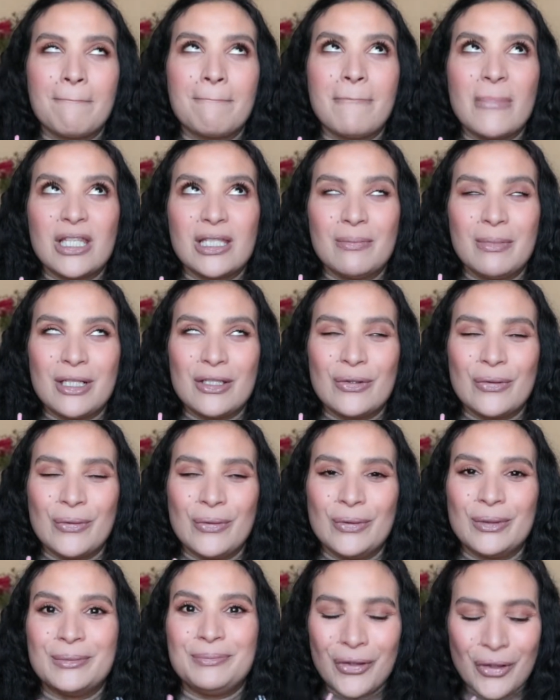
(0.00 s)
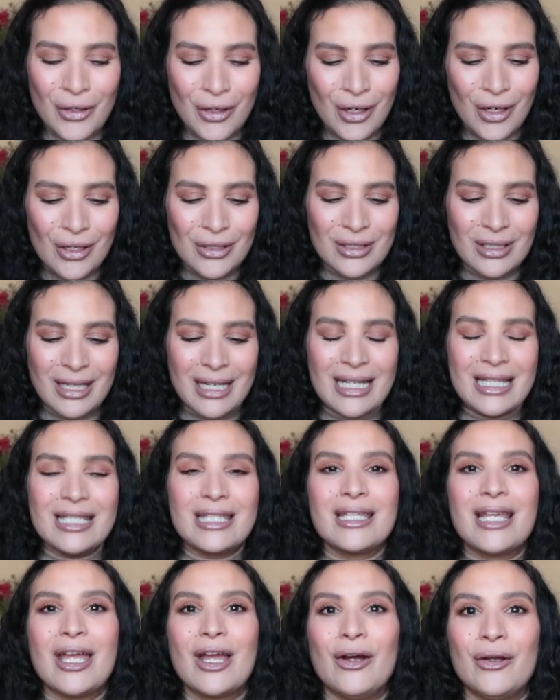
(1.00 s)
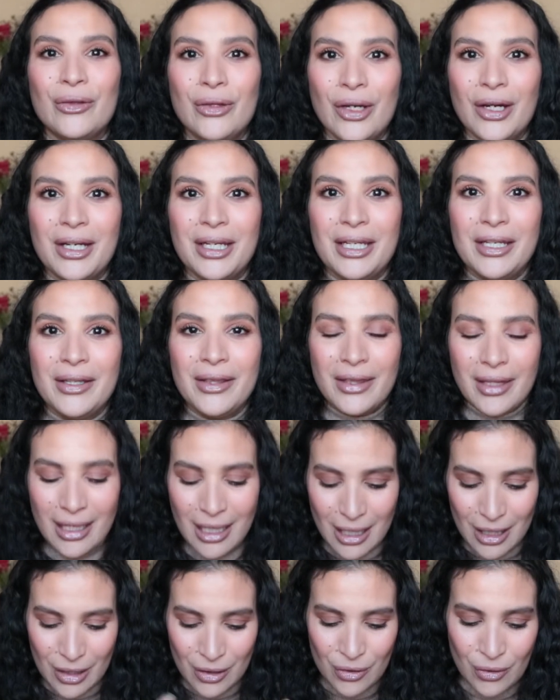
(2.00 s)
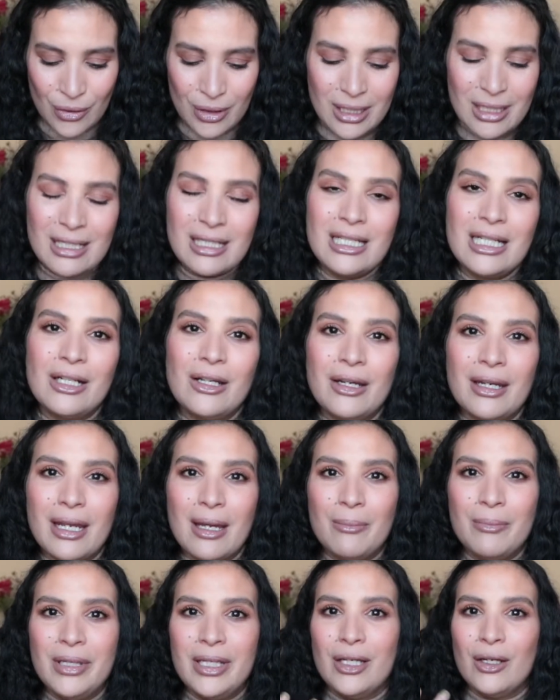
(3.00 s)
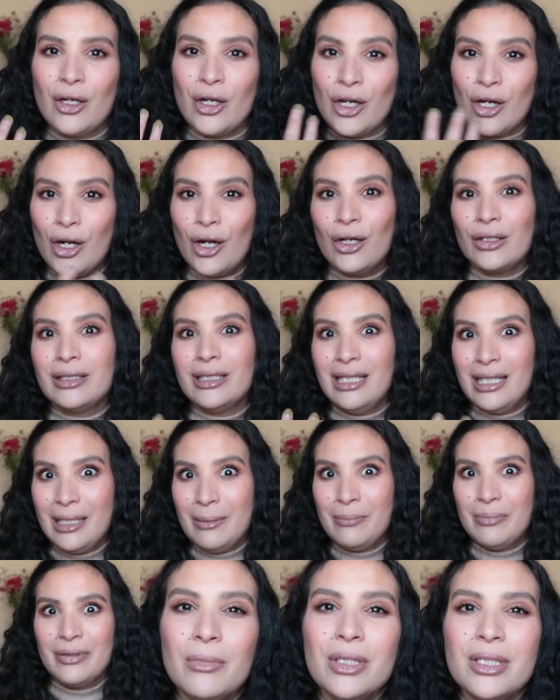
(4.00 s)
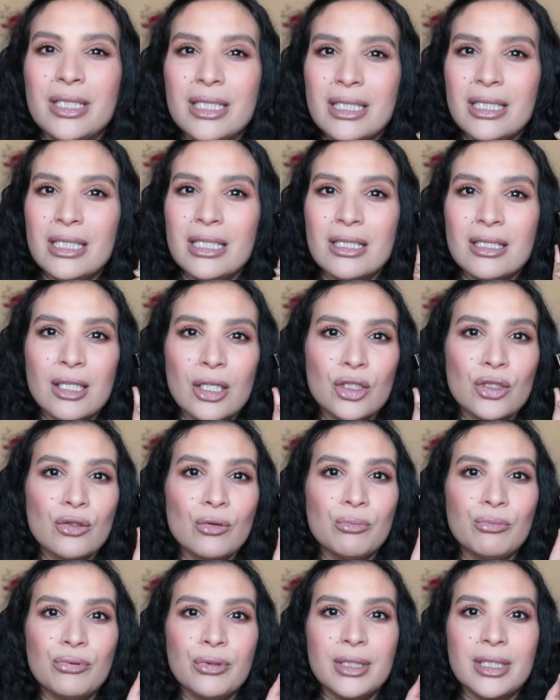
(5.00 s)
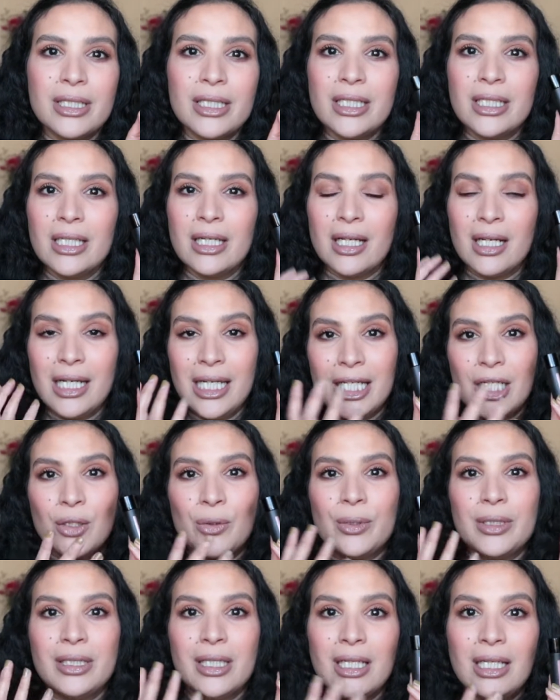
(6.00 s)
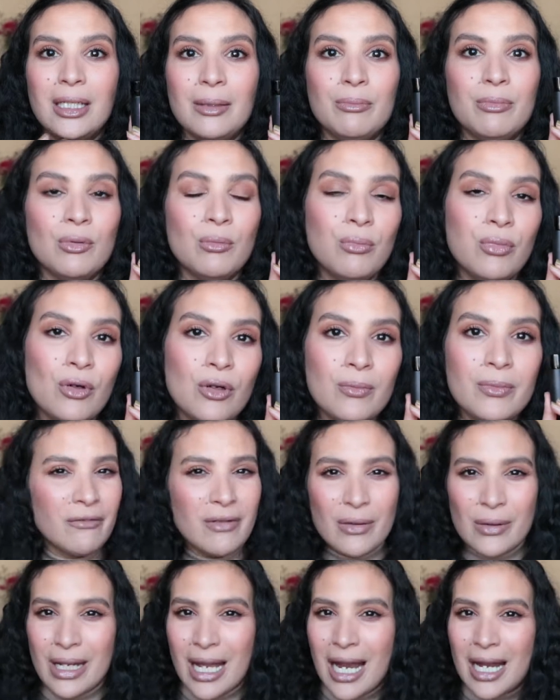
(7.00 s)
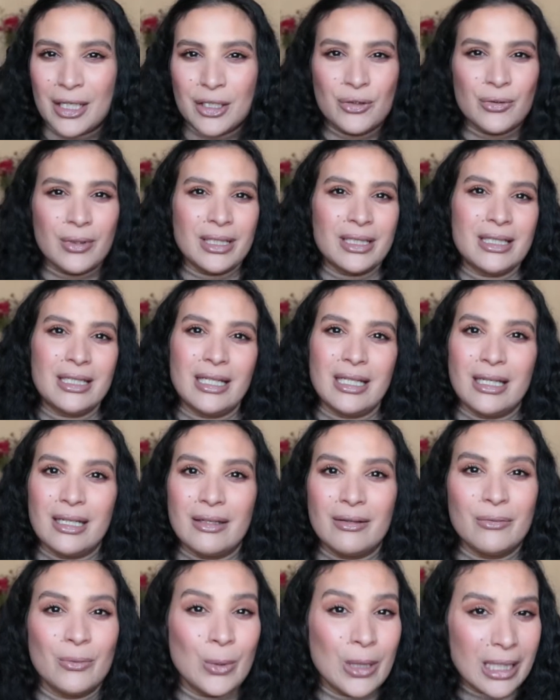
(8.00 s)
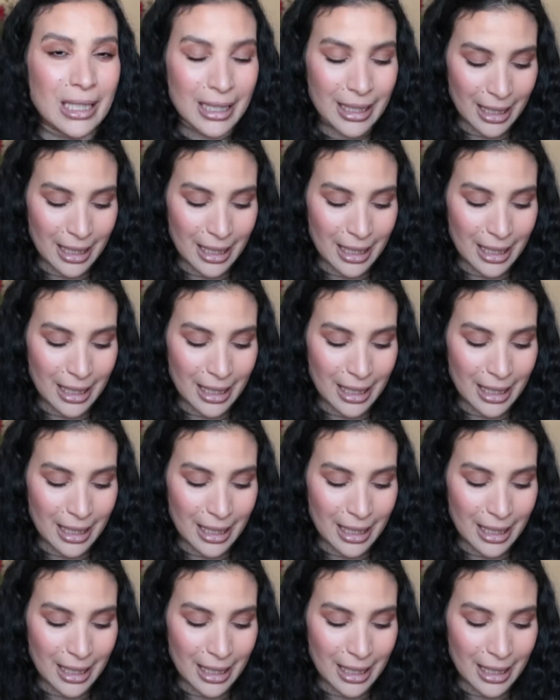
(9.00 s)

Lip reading: it smells so good. The color's gonna stay underneath, so it's still gonna be a colored lip. But this is such a pretty liquid lip balm, very hydrating, really